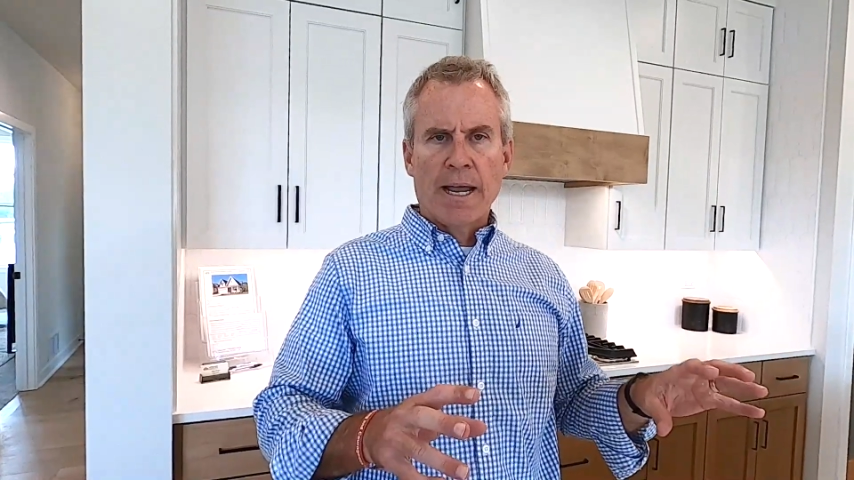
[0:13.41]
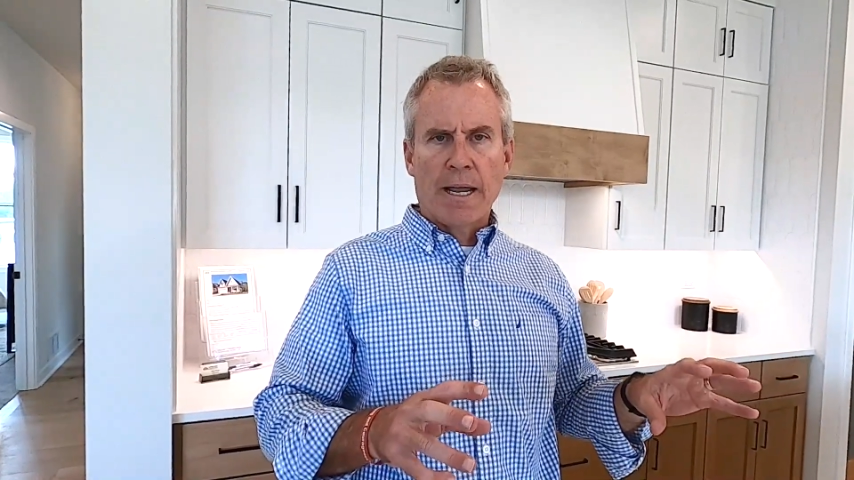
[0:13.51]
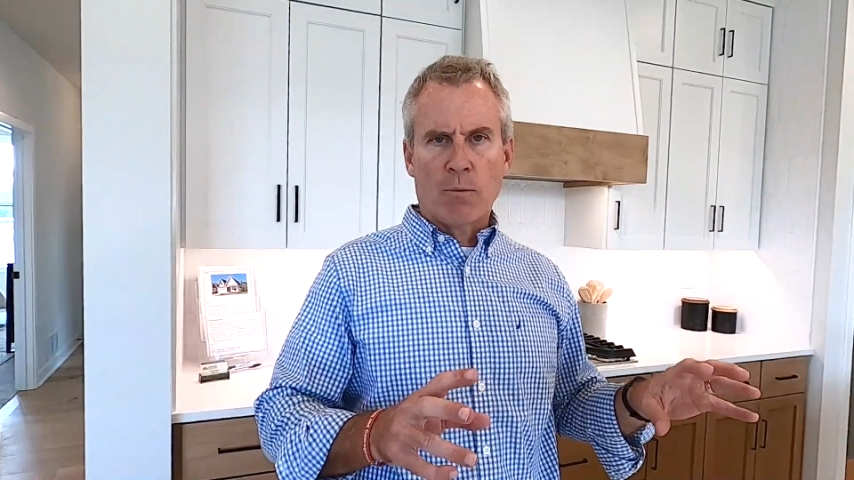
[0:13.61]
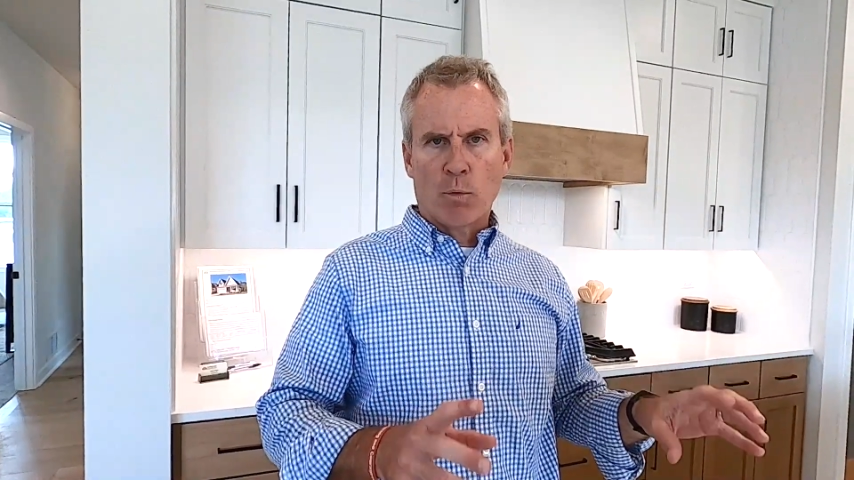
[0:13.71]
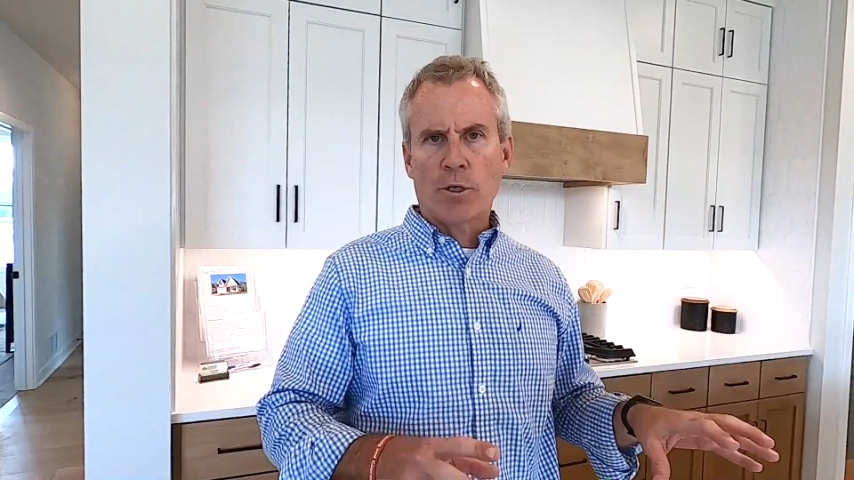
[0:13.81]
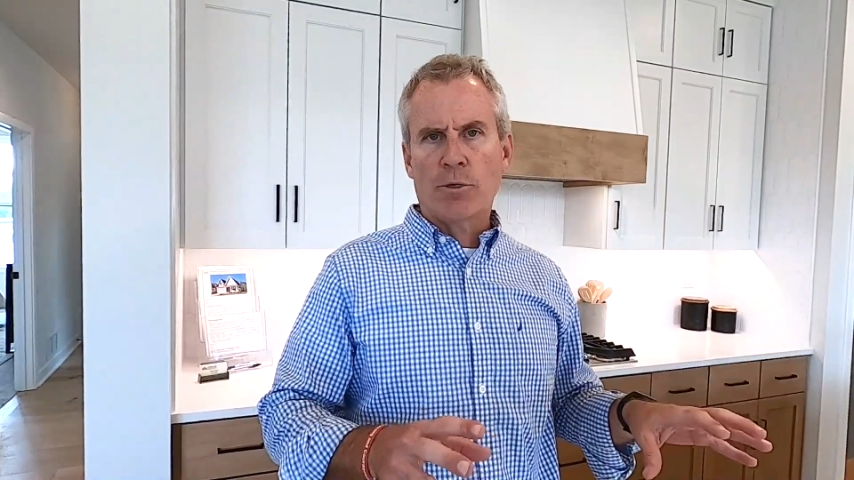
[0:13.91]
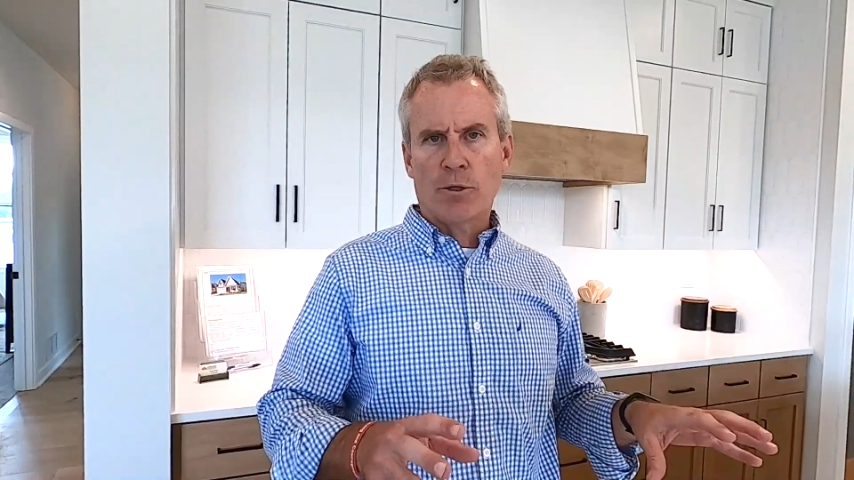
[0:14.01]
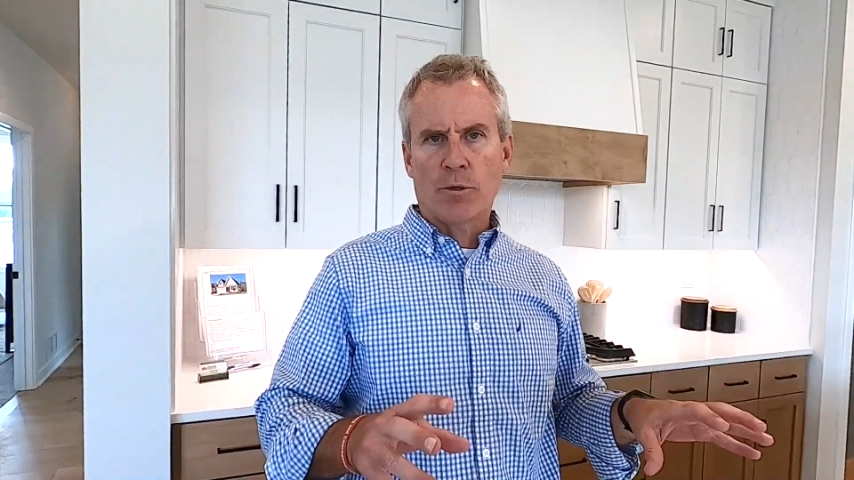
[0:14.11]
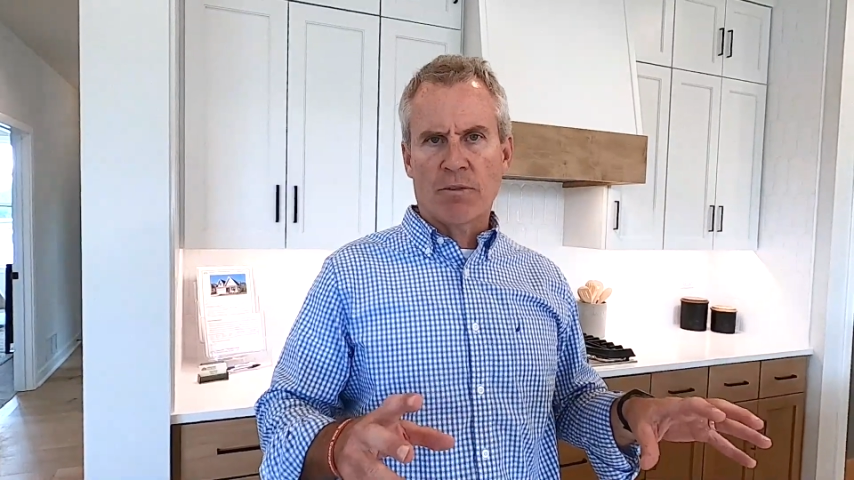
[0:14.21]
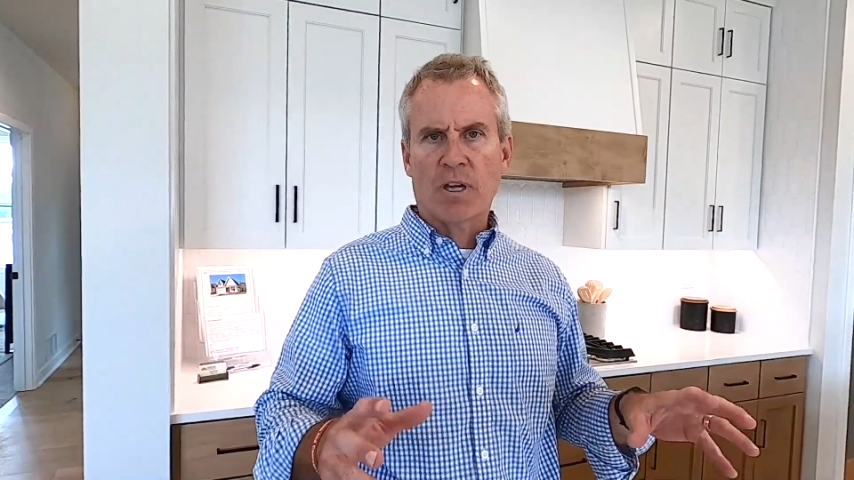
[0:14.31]
and what you
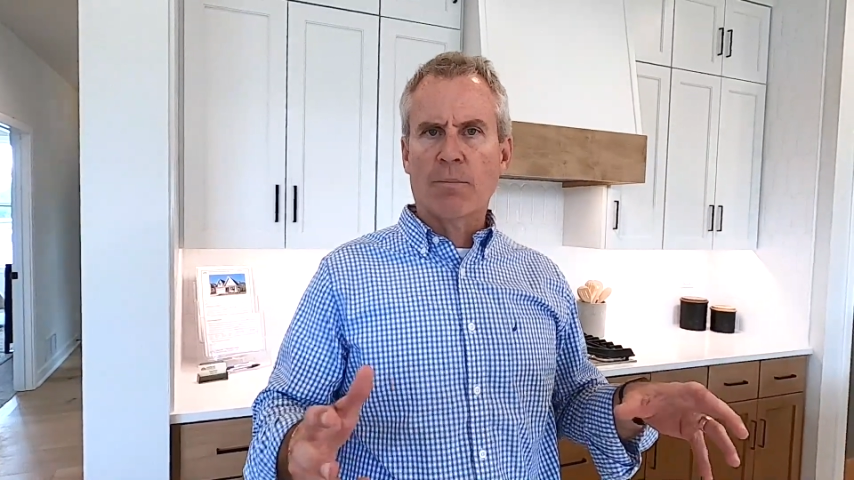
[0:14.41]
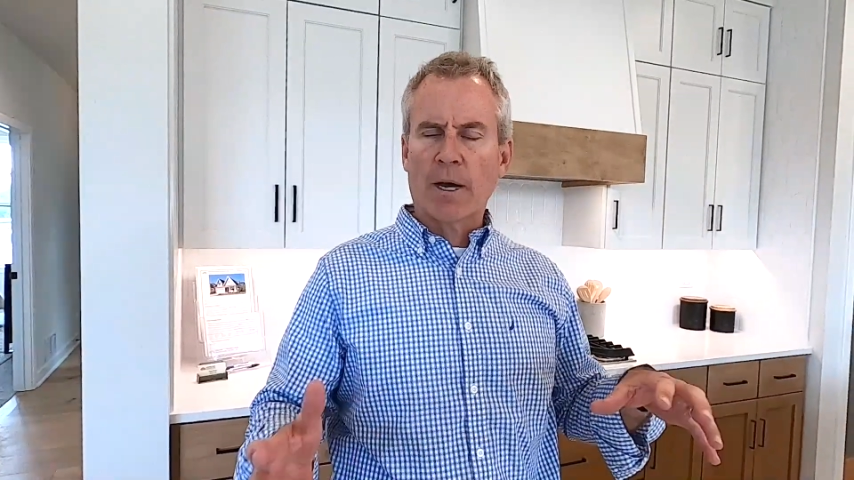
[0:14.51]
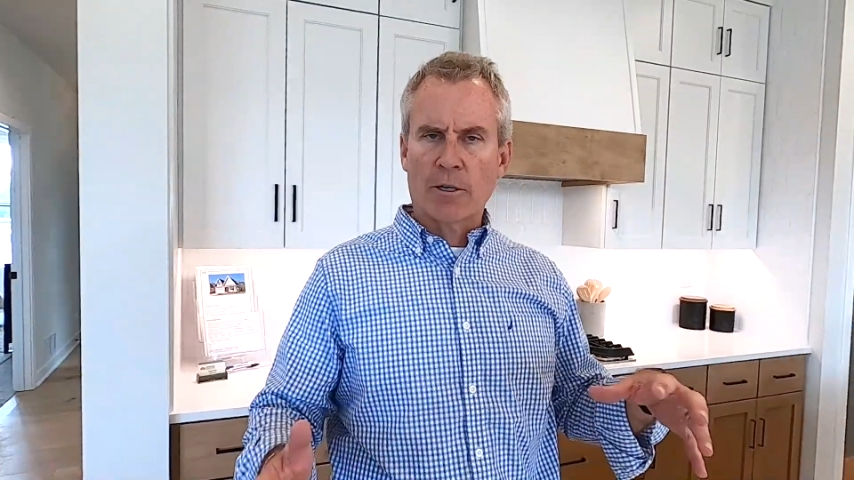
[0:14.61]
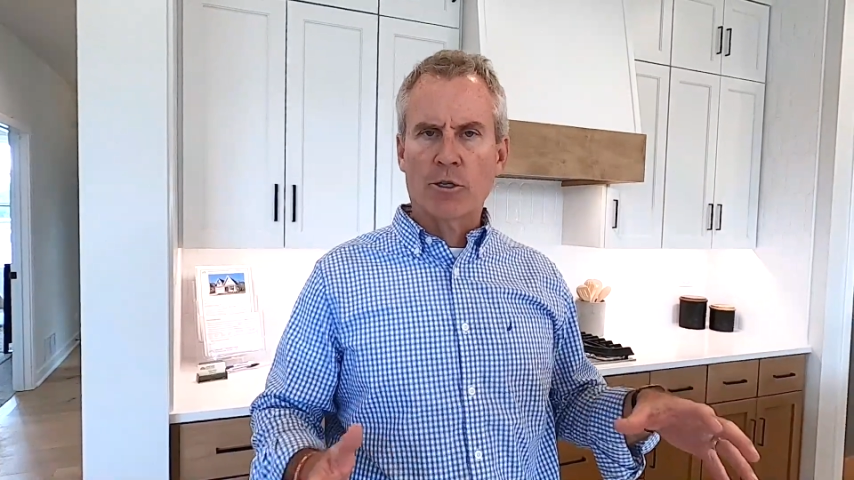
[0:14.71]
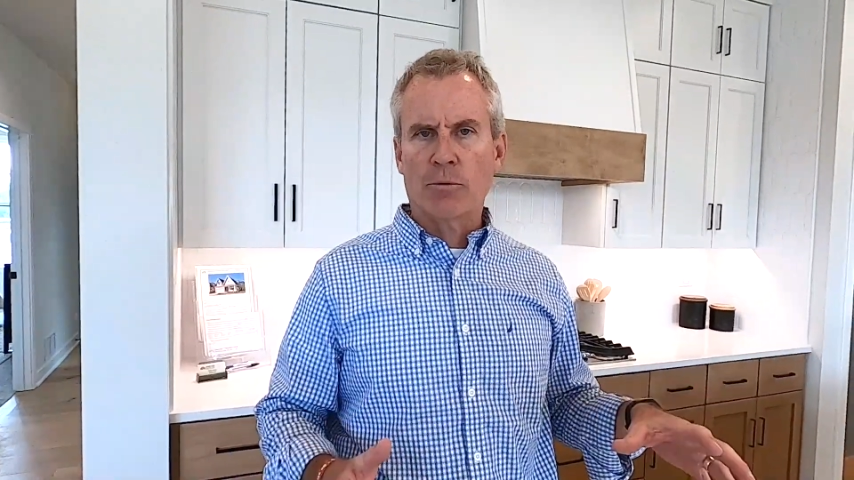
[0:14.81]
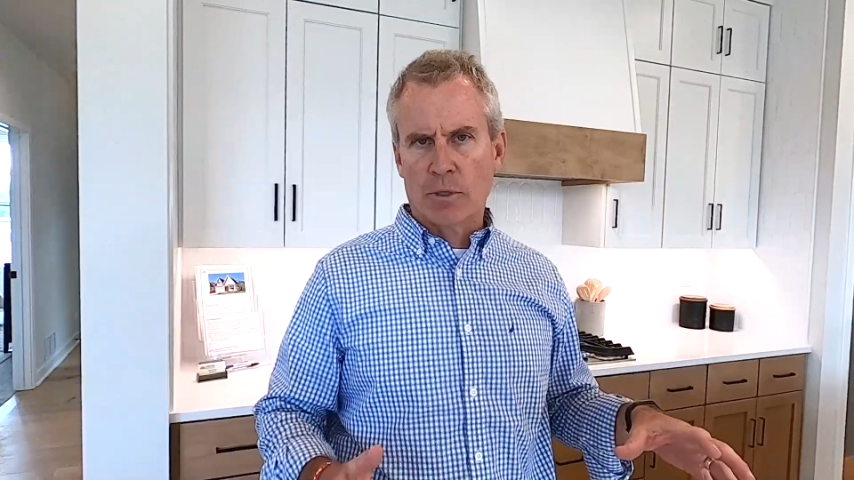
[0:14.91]
should think about as you